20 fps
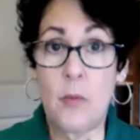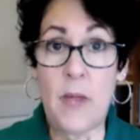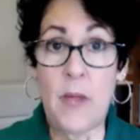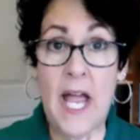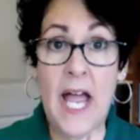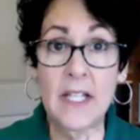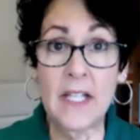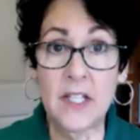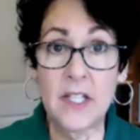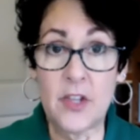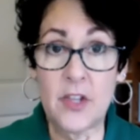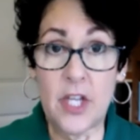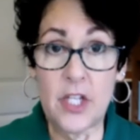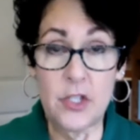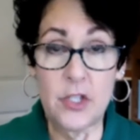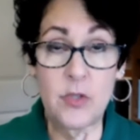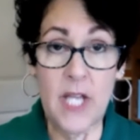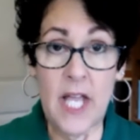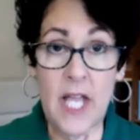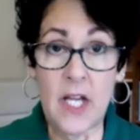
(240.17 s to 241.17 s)
badly that
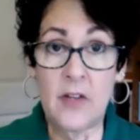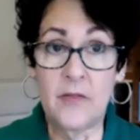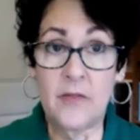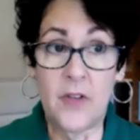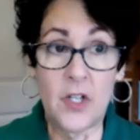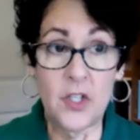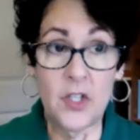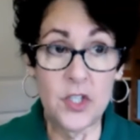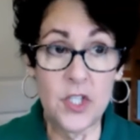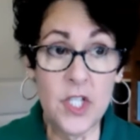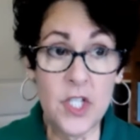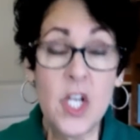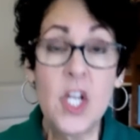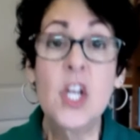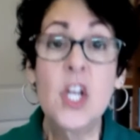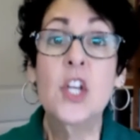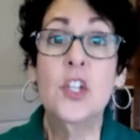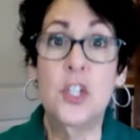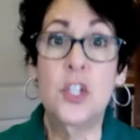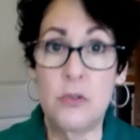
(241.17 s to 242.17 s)
you cannot function,
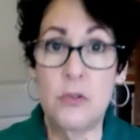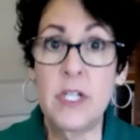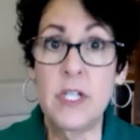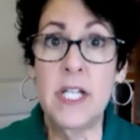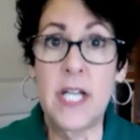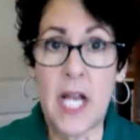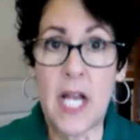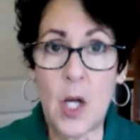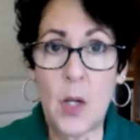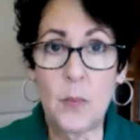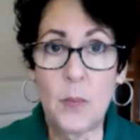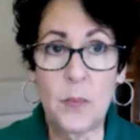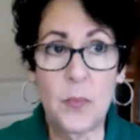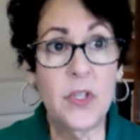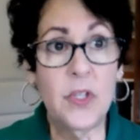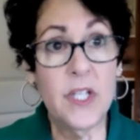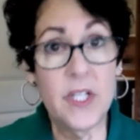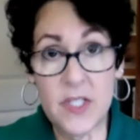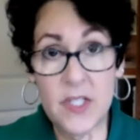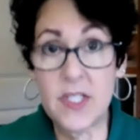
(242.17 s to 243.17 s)
you need help.
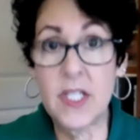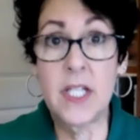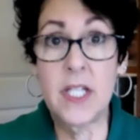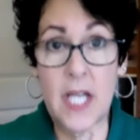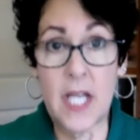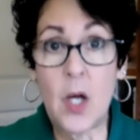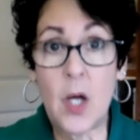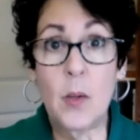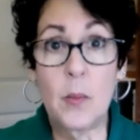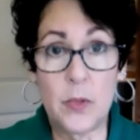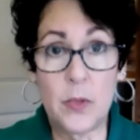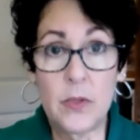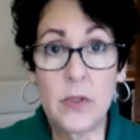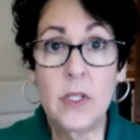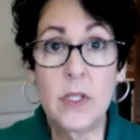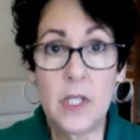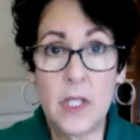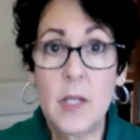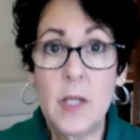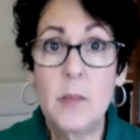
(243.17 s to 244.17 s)
Please seek help,
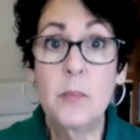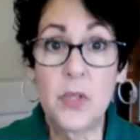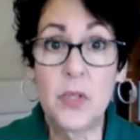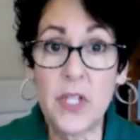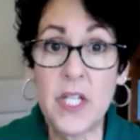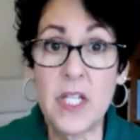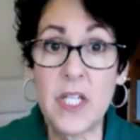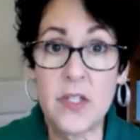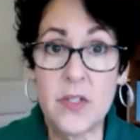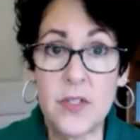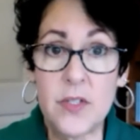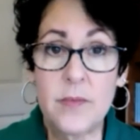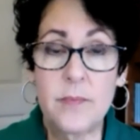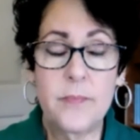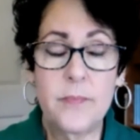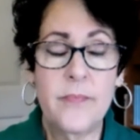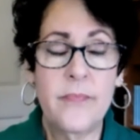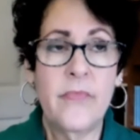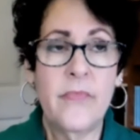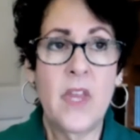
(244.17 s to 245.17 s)
please.
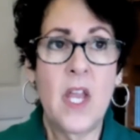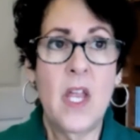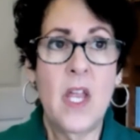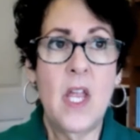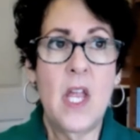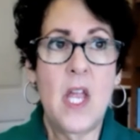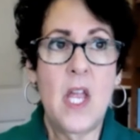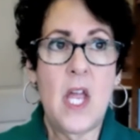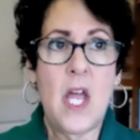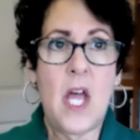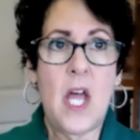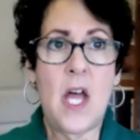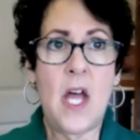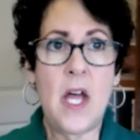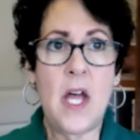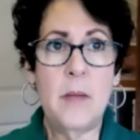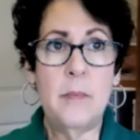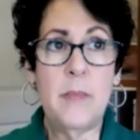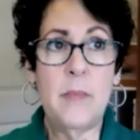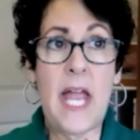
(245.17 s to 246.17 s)

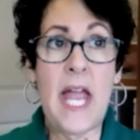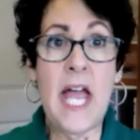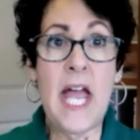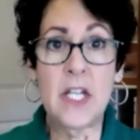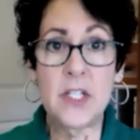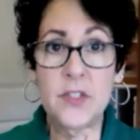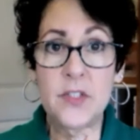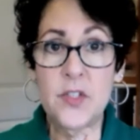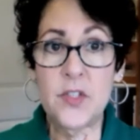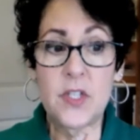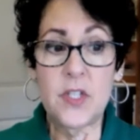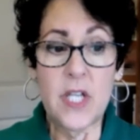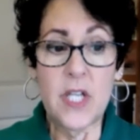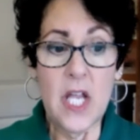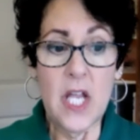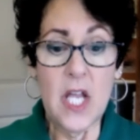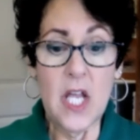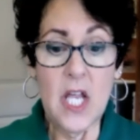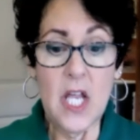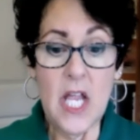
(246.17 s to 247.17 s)
As
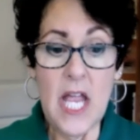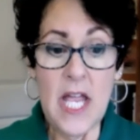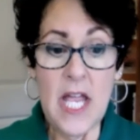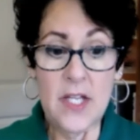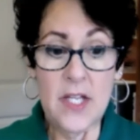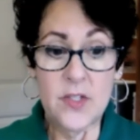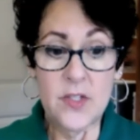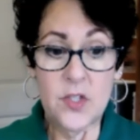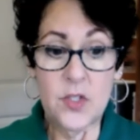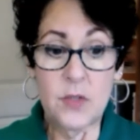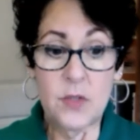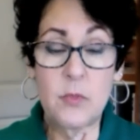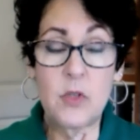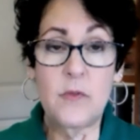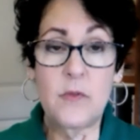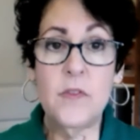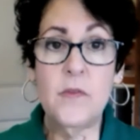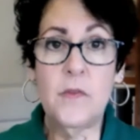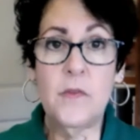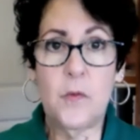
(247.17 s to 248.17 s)
to
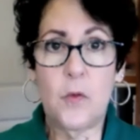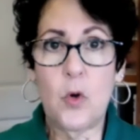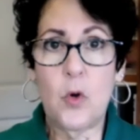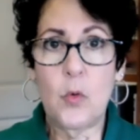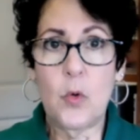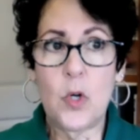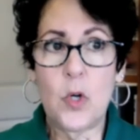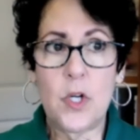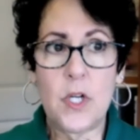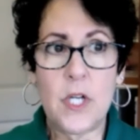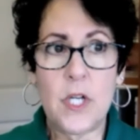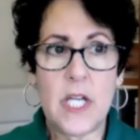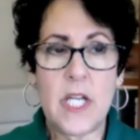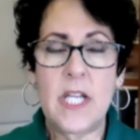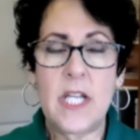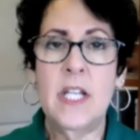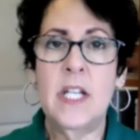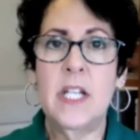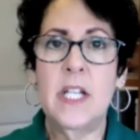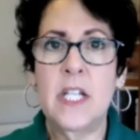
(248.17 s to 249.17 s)
moving forward,
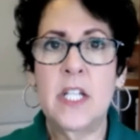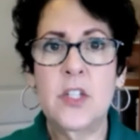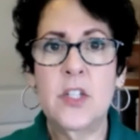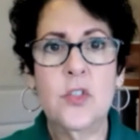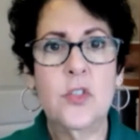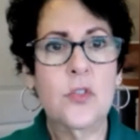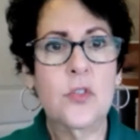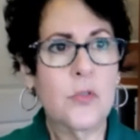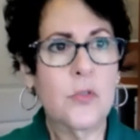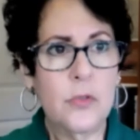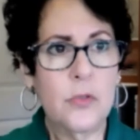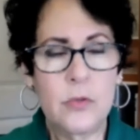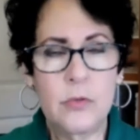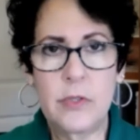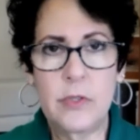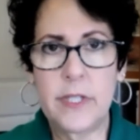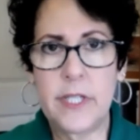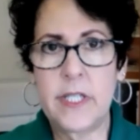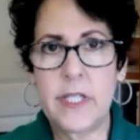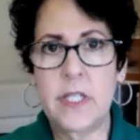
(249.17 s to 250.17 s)
it is
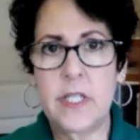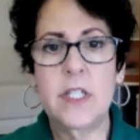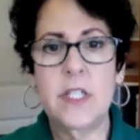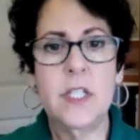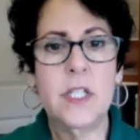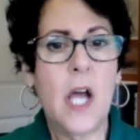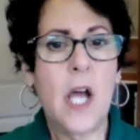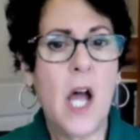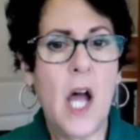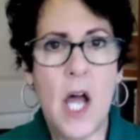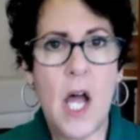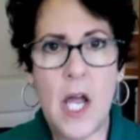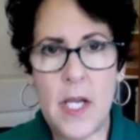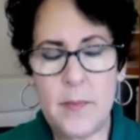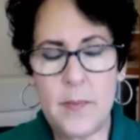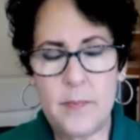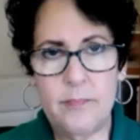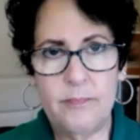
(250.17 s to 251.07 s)
truly time.